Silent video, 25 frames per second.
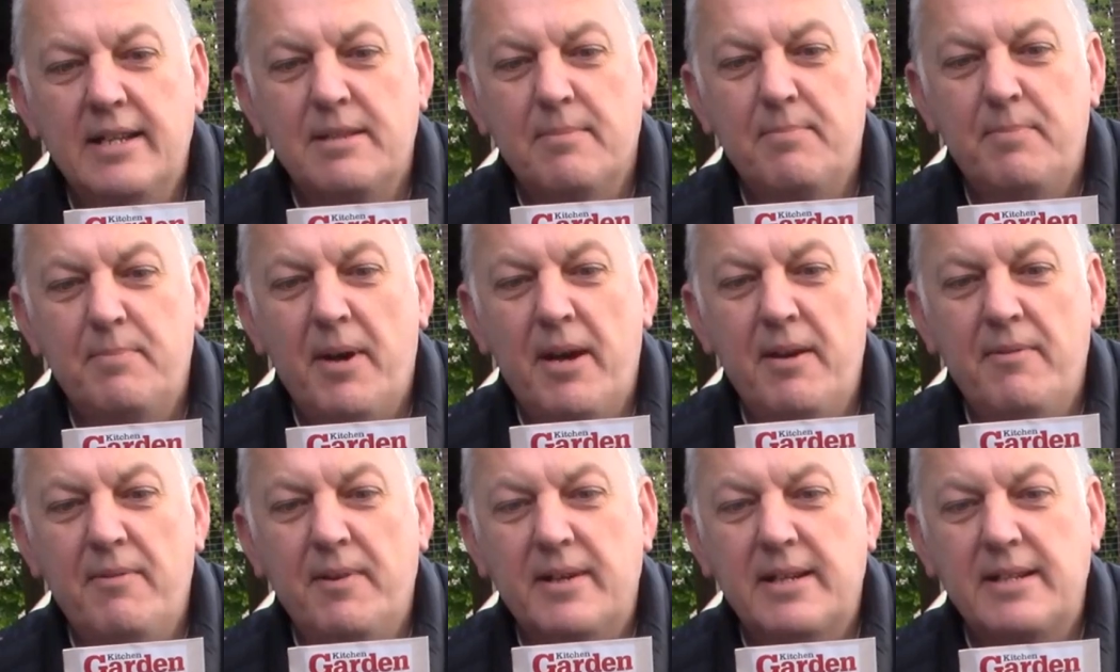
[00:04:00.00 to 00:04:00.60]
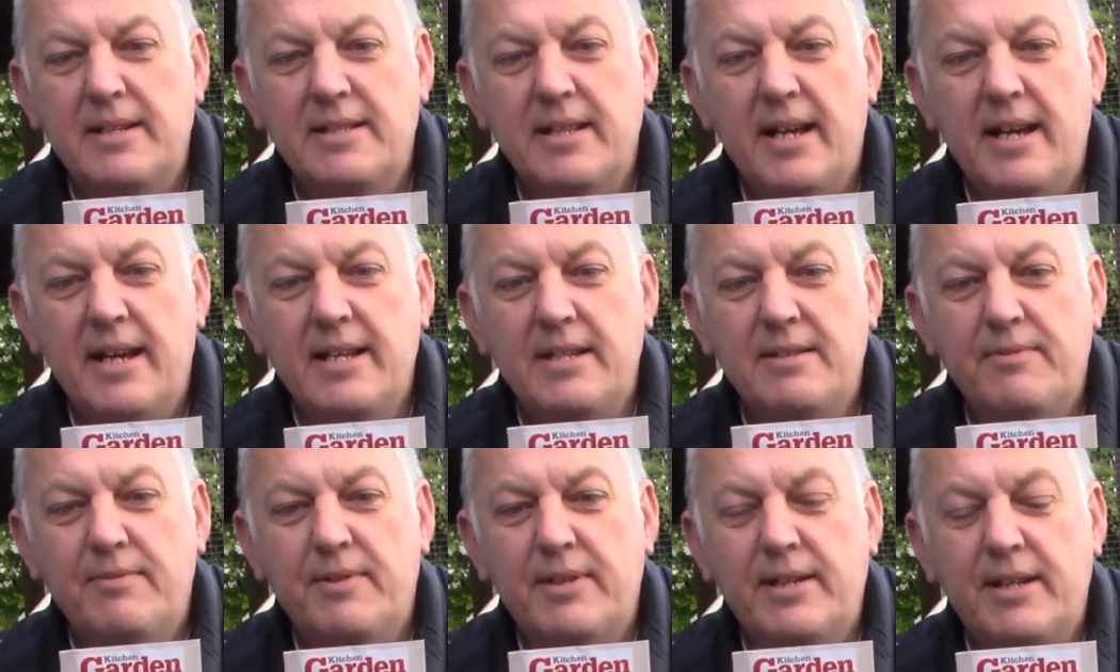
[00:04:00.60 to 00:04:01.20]
perfect size
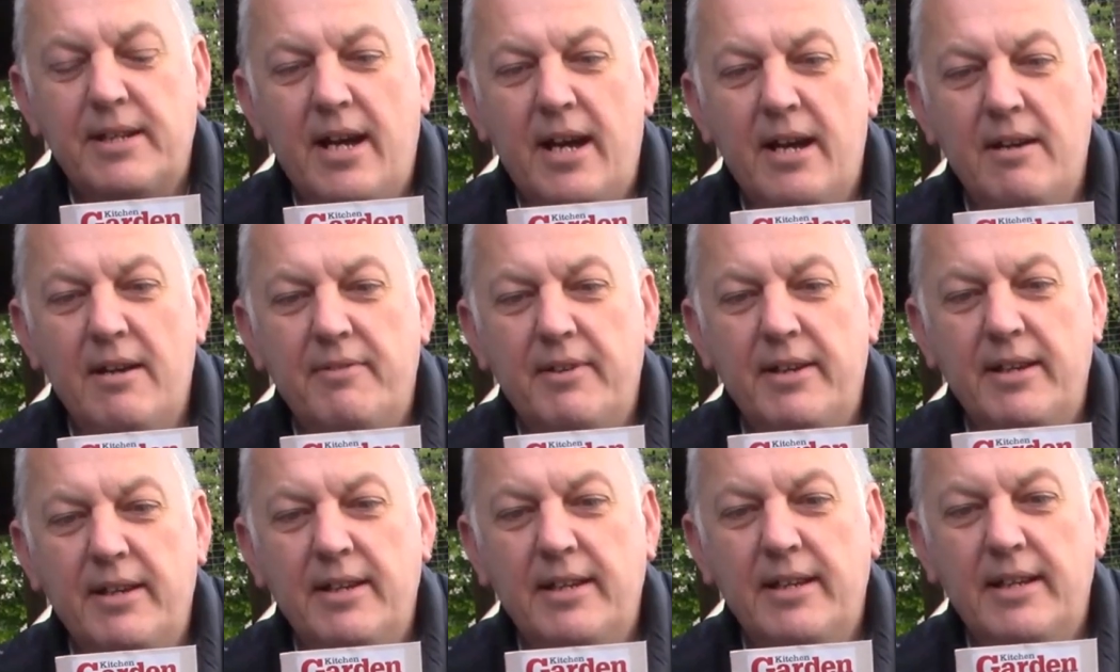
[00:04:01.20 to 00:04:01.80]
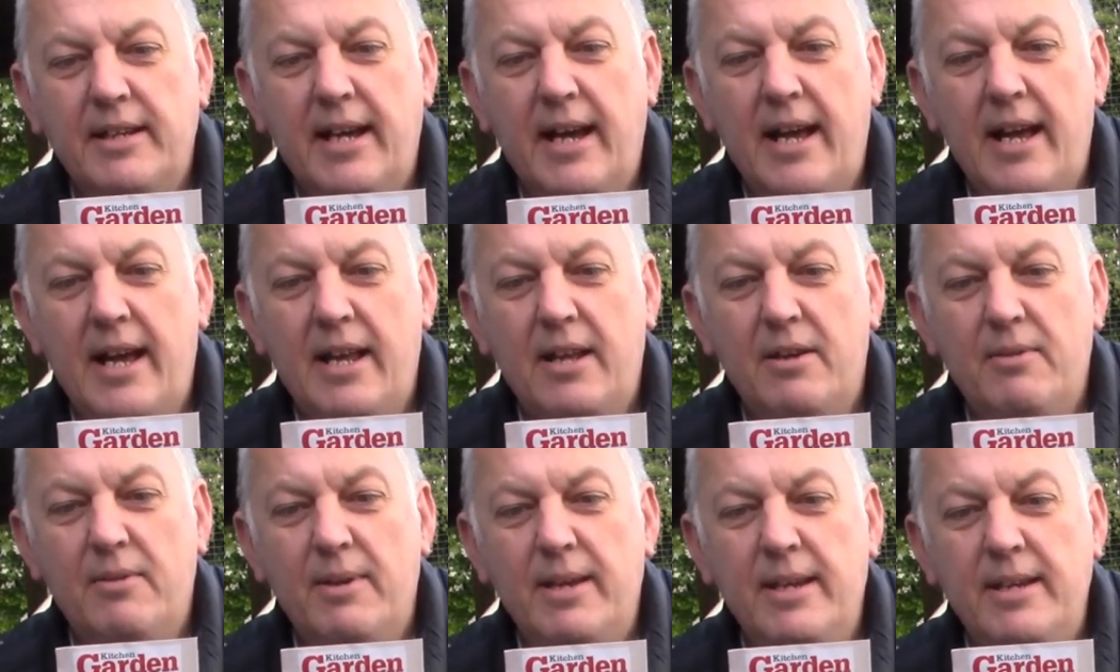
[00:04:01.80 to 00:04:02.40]
for carving at
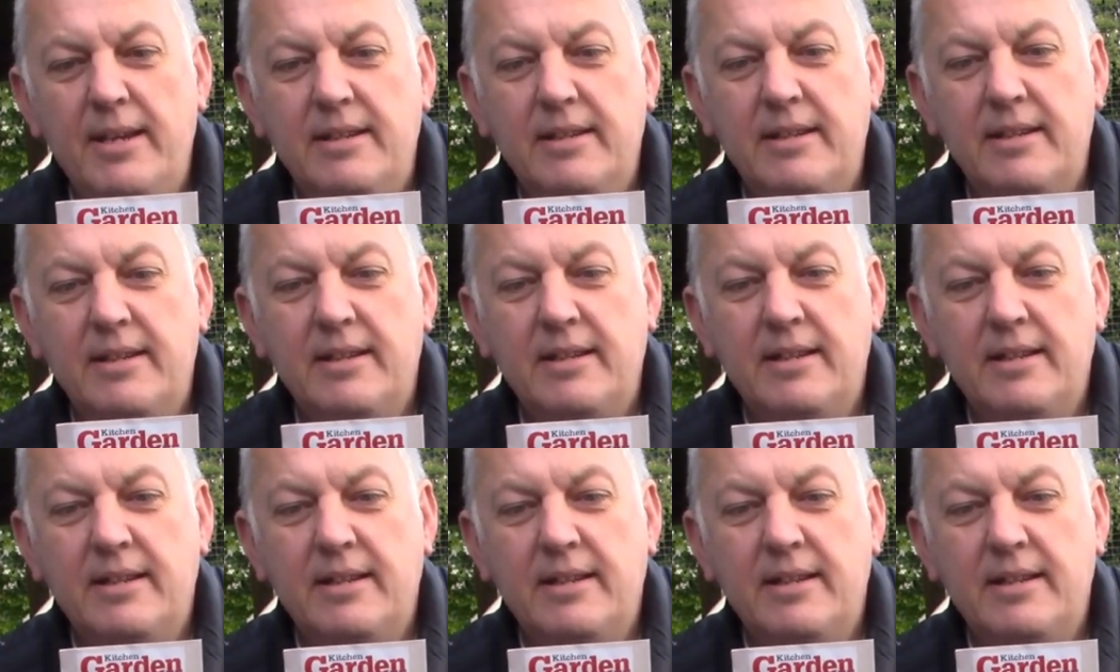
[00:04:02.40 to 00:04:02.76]
Halloween.